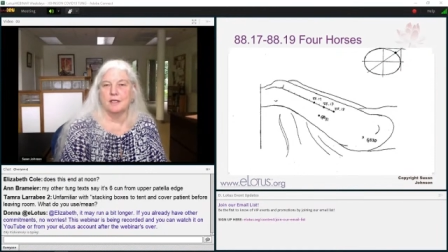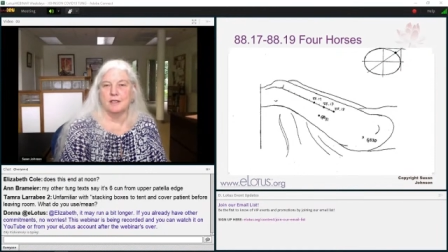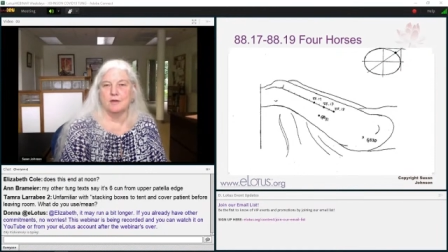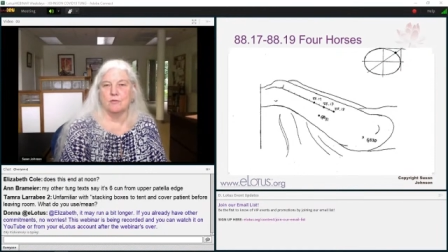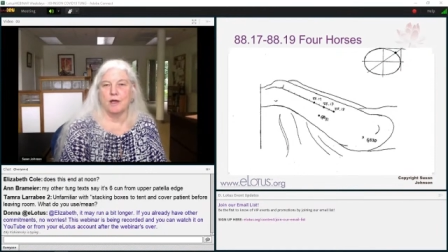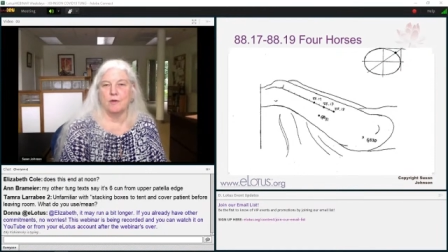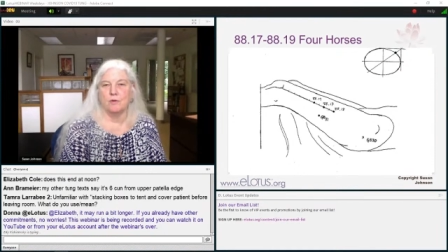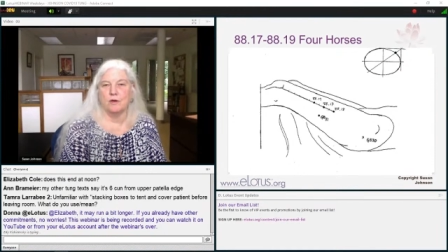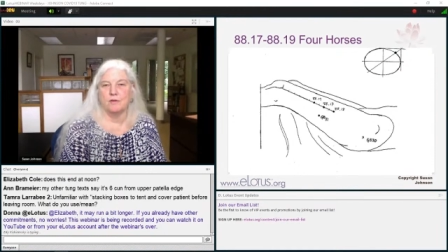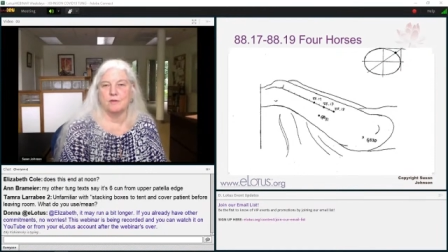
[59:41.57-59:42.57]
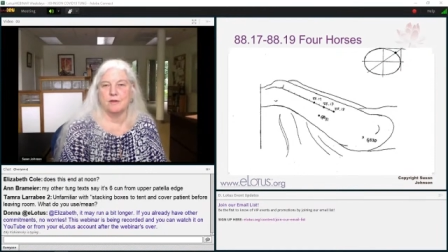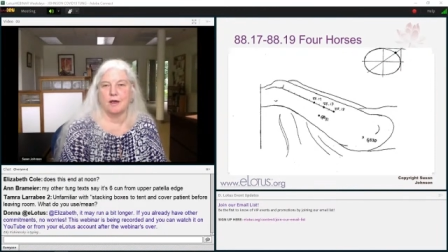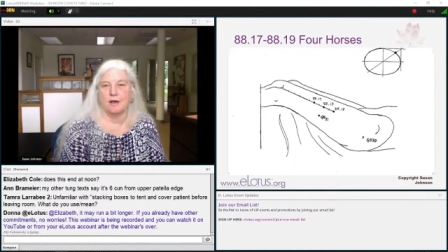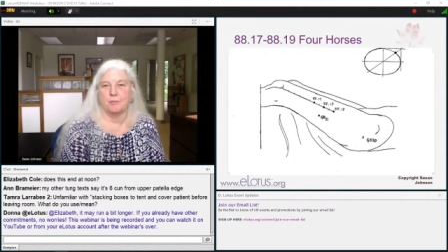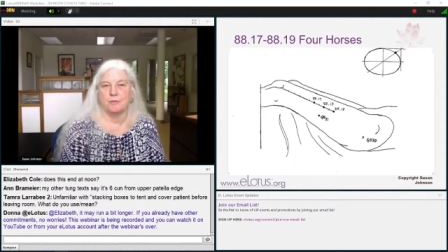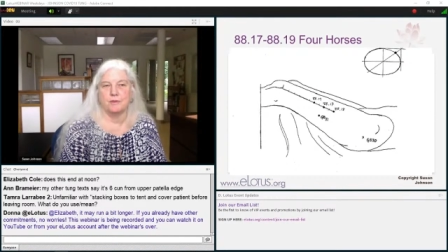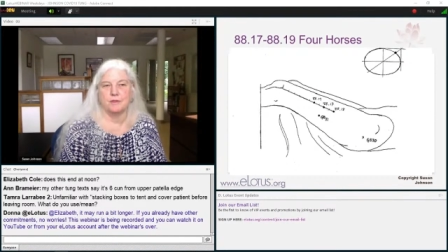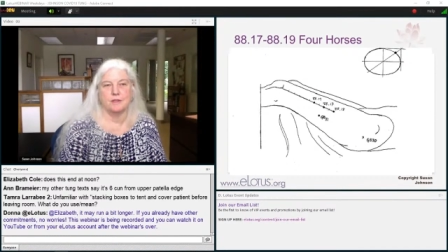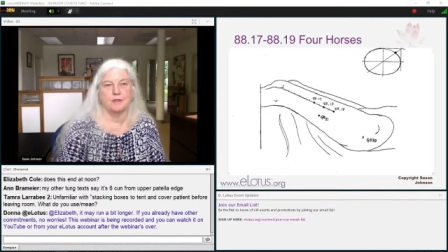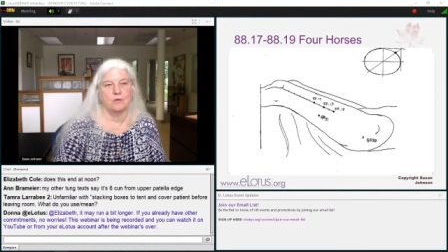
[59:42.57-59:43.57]
you know, right where the top,
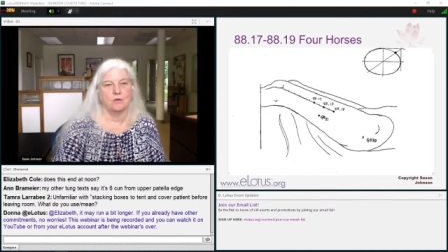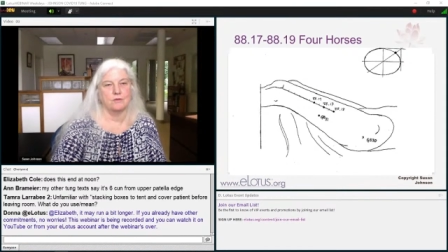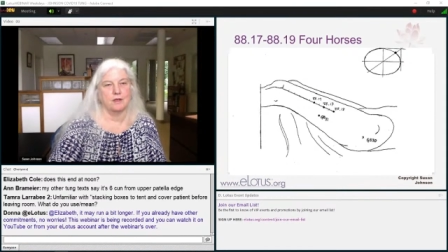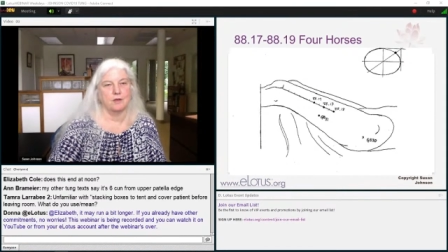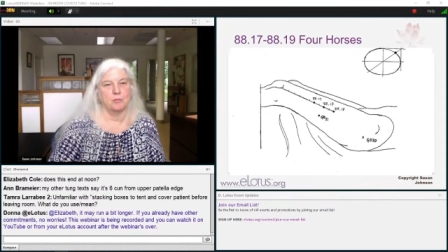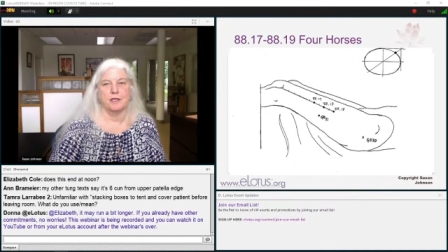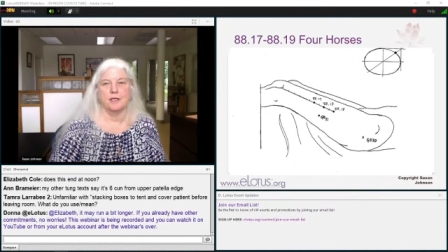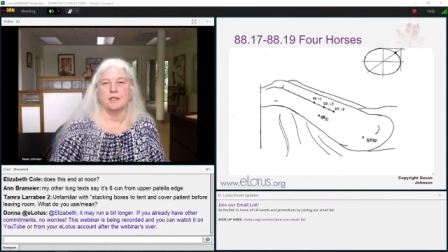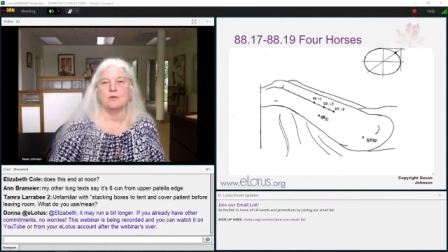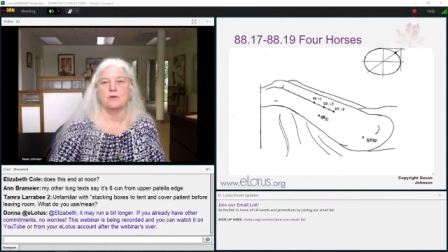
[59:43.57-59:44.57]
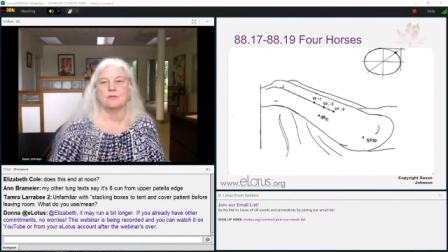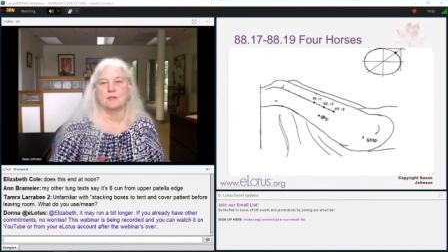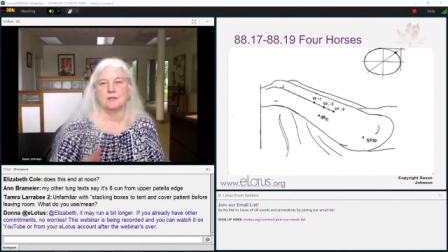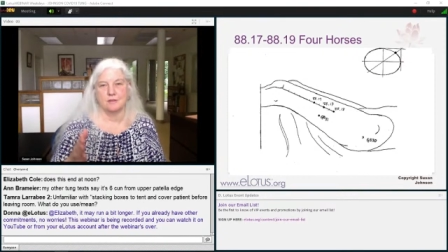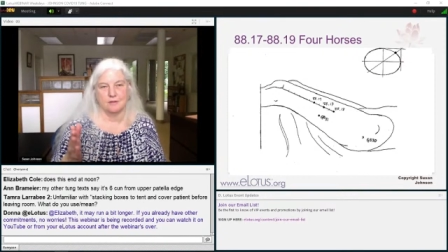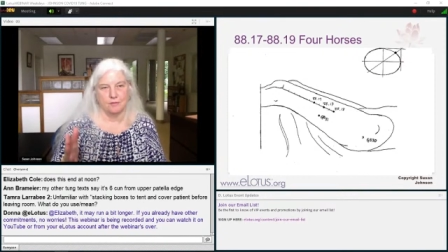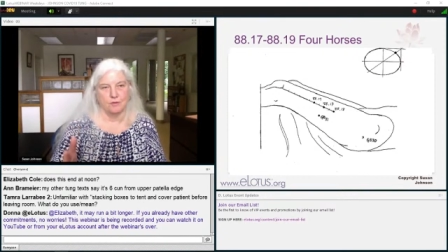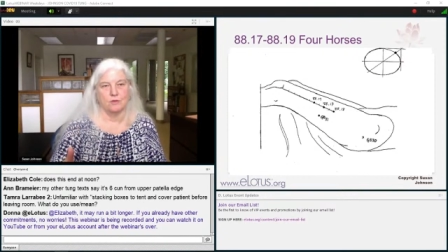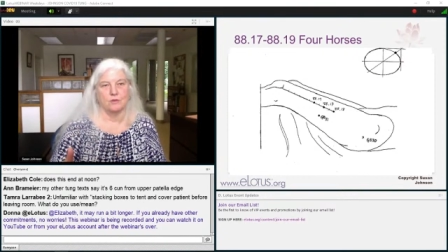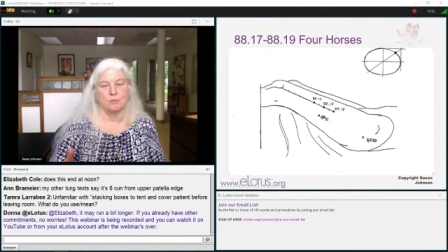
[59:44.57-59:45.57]
the horizontal plane turns into the
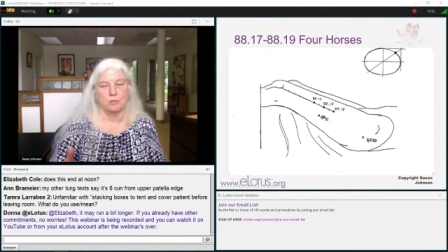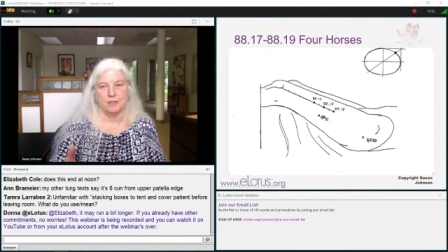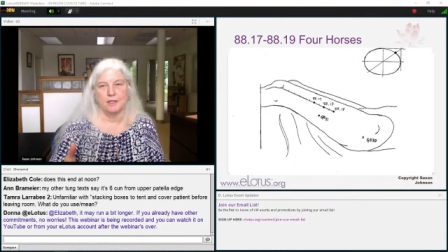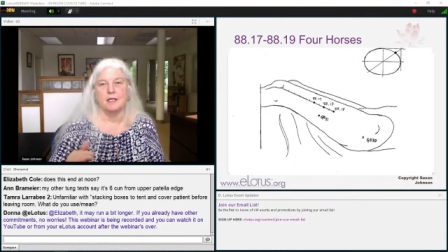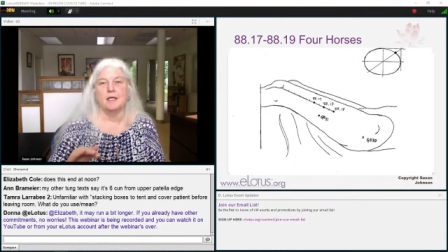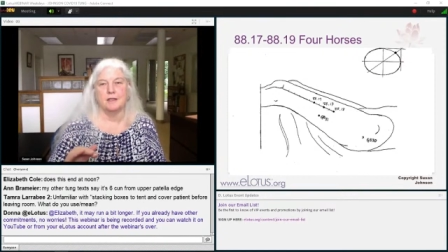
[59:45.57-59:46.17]
vertical plane.